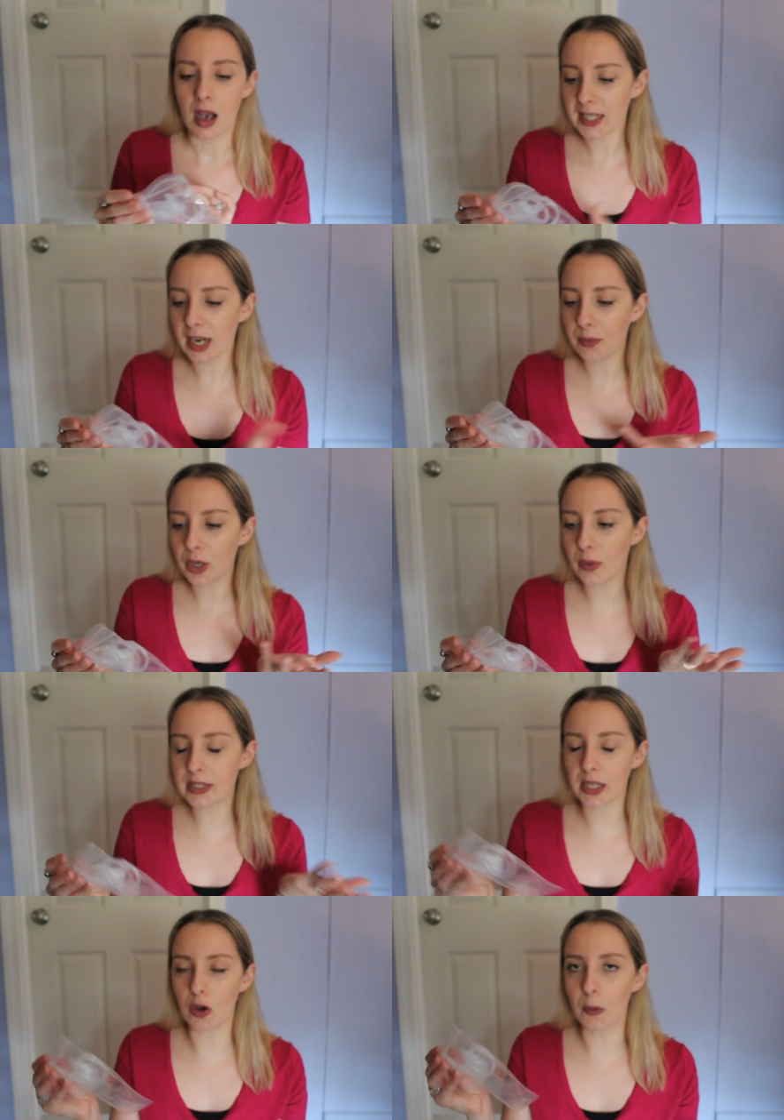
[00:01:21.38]
and I would
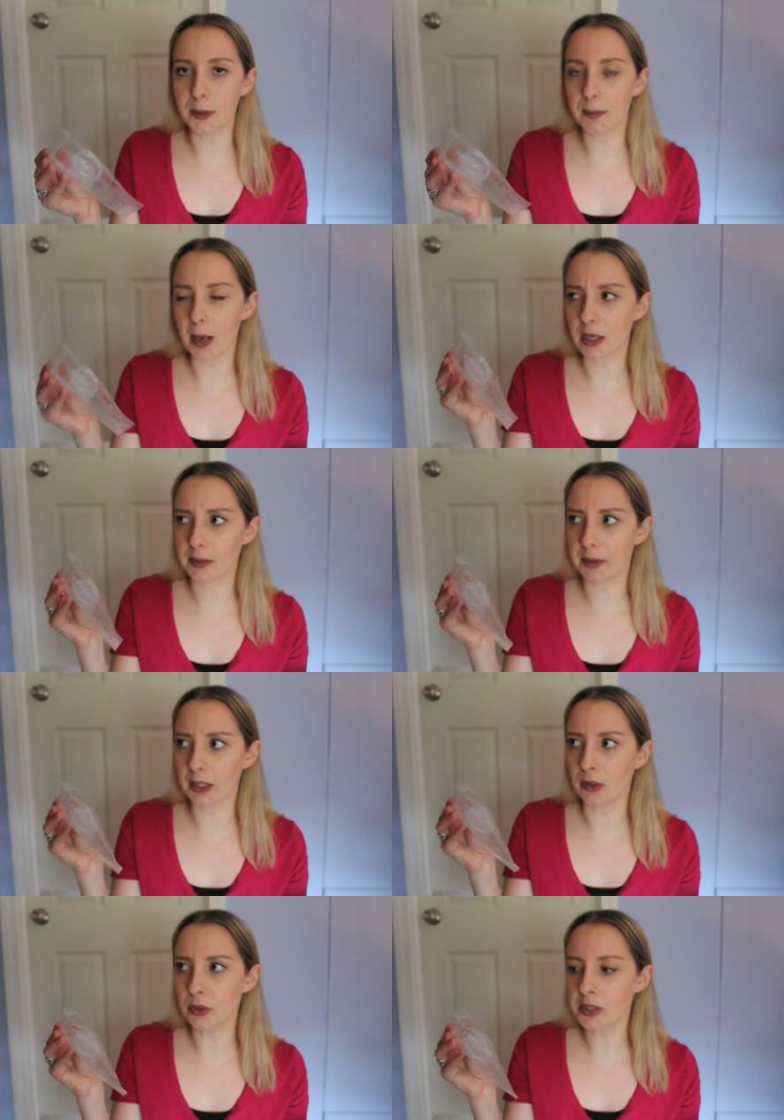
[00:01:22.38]
always like open the box and be
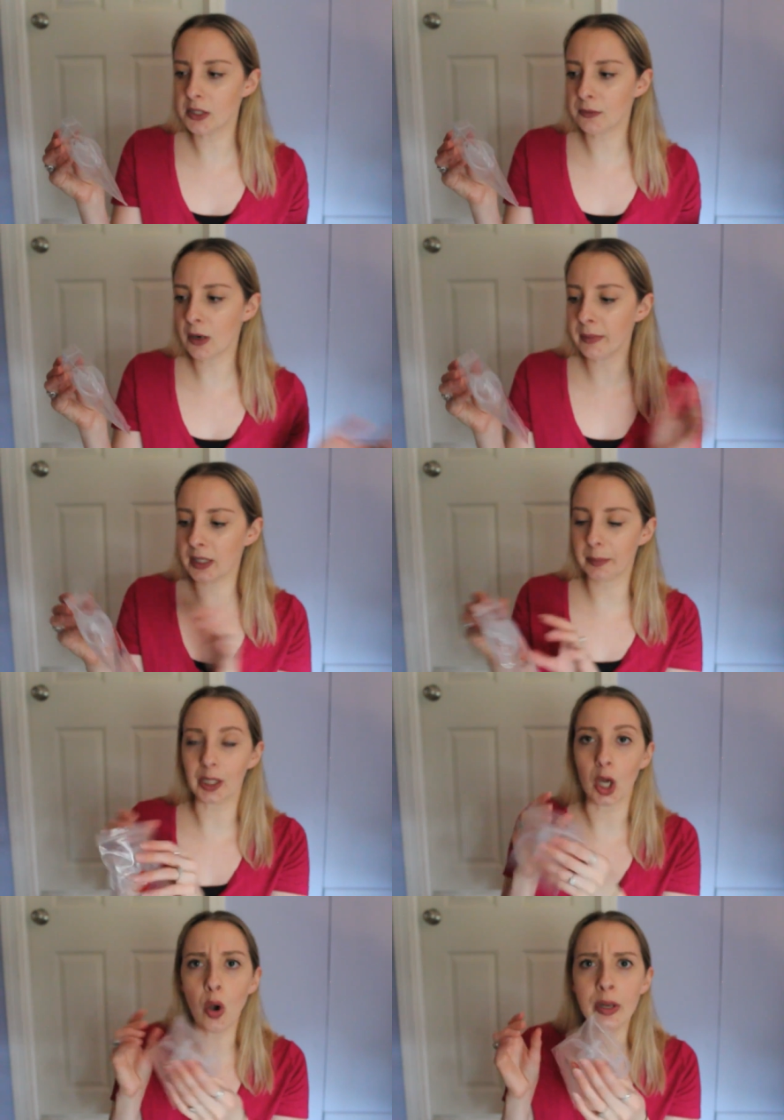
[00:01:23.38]
like, who is this from? And I'd be
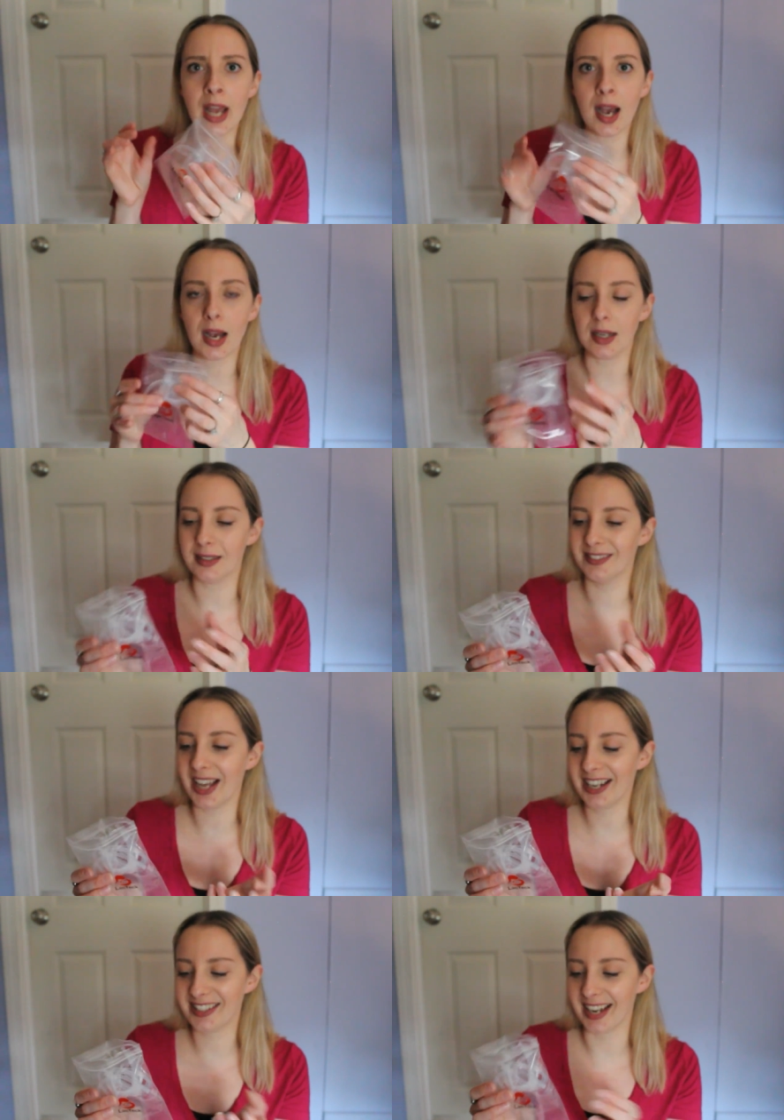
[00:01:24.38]
like, oh yeah, and
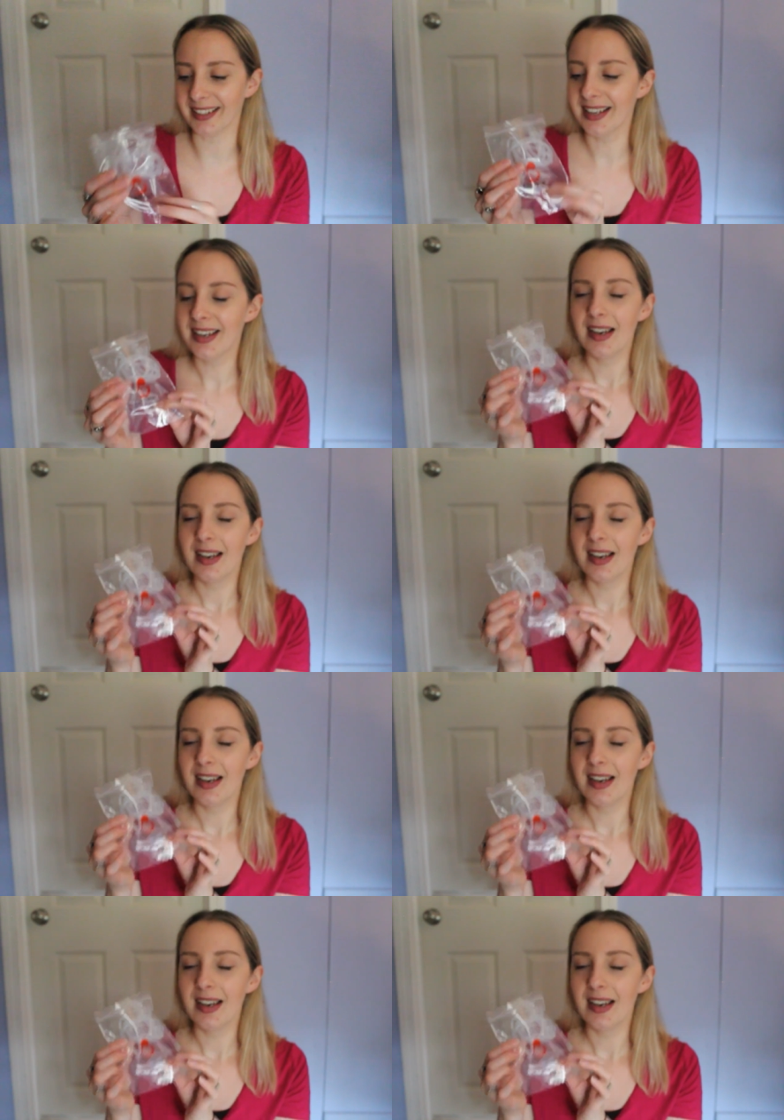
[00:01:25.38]
LacTeck.